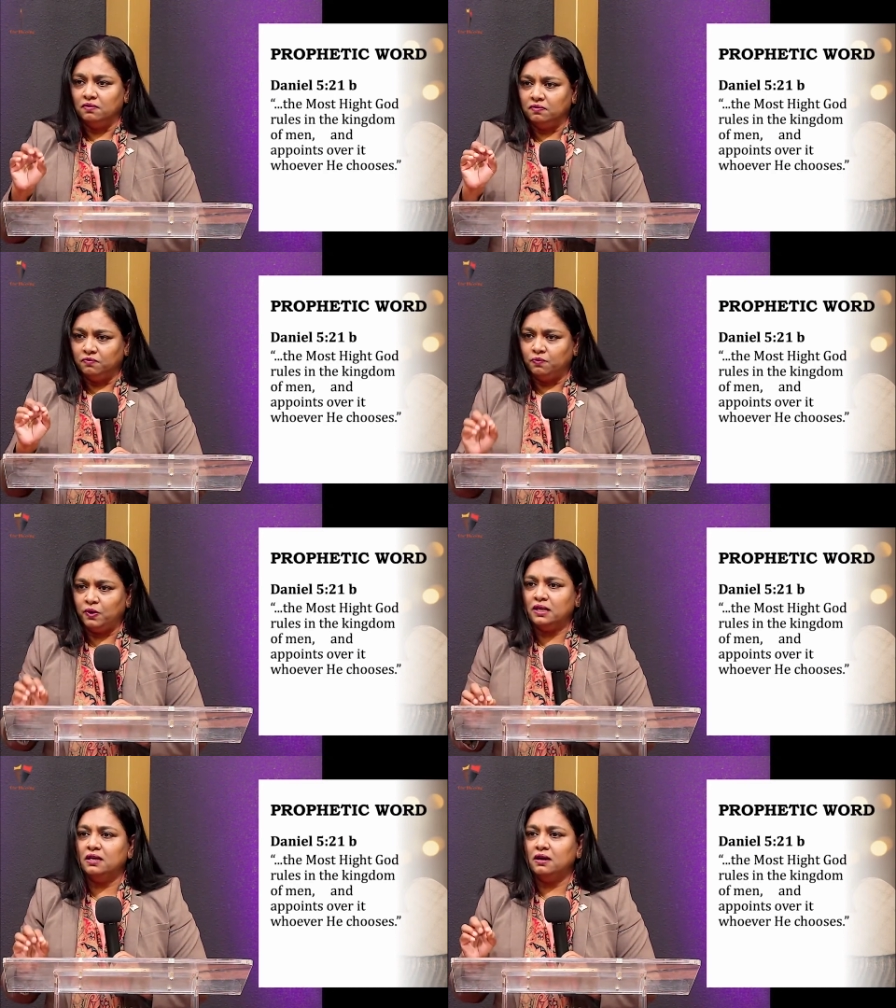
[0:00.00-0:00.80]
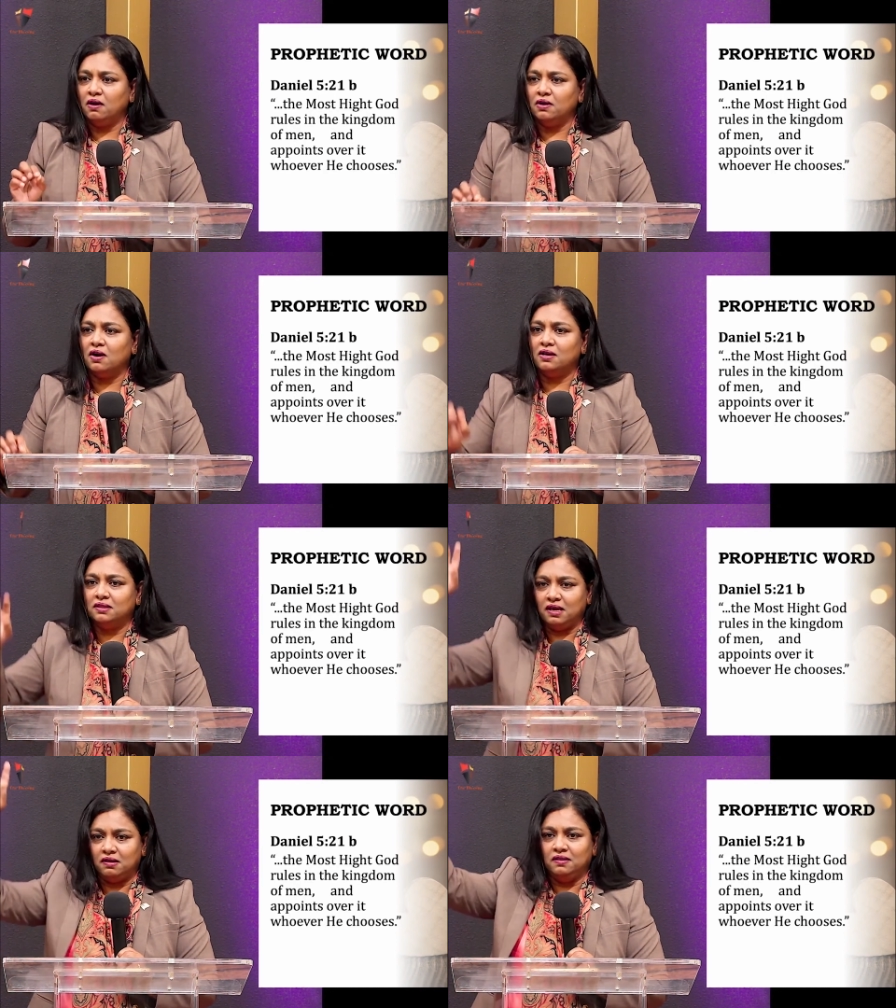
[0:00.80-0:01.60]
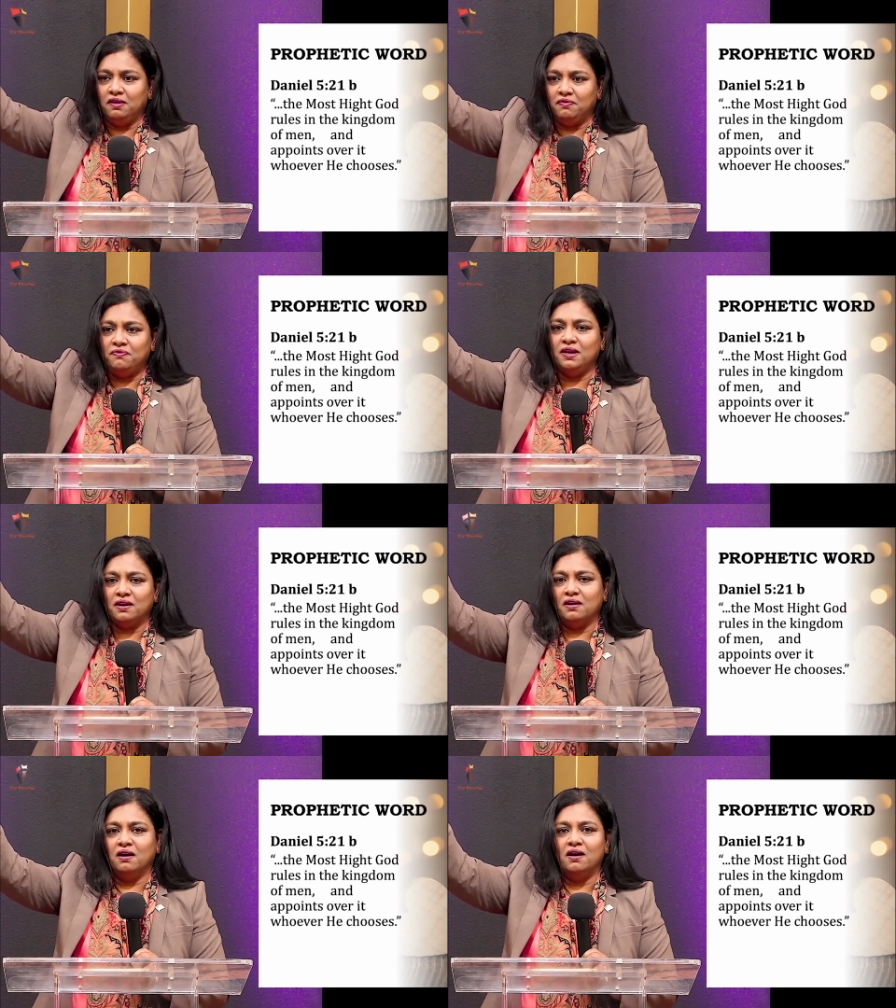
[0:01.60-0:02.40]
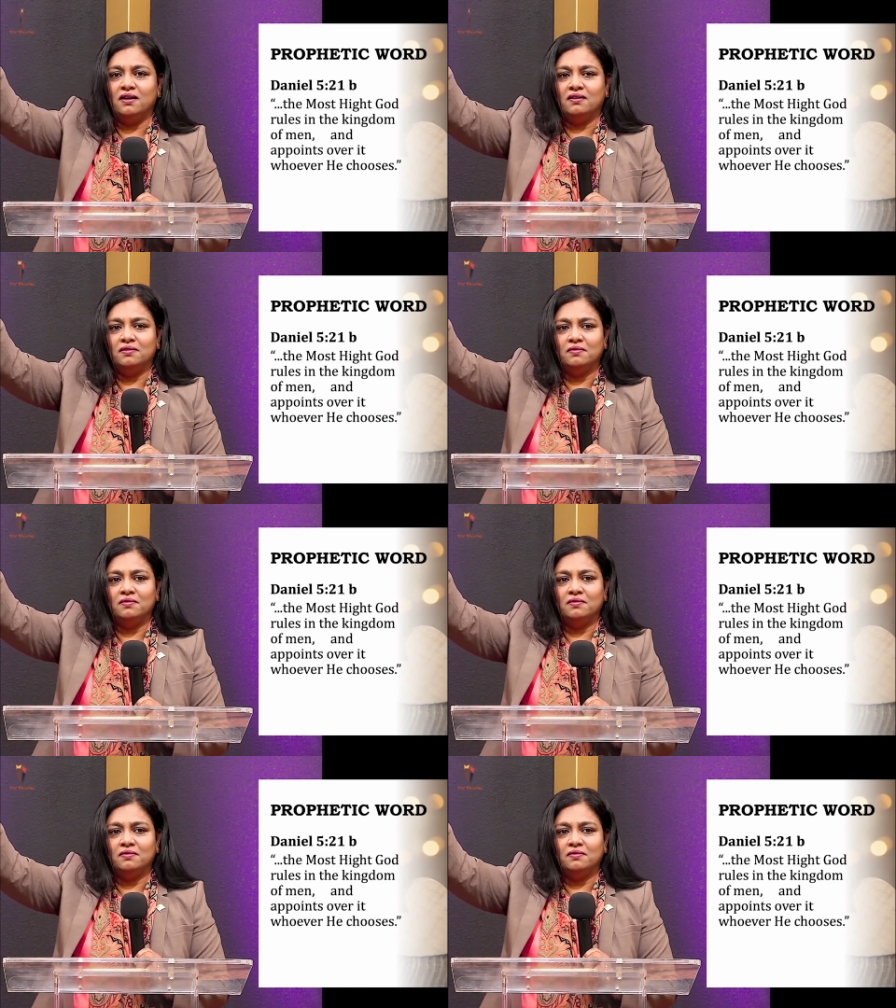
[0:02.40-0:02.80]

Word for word: Whether or not they, they fear God.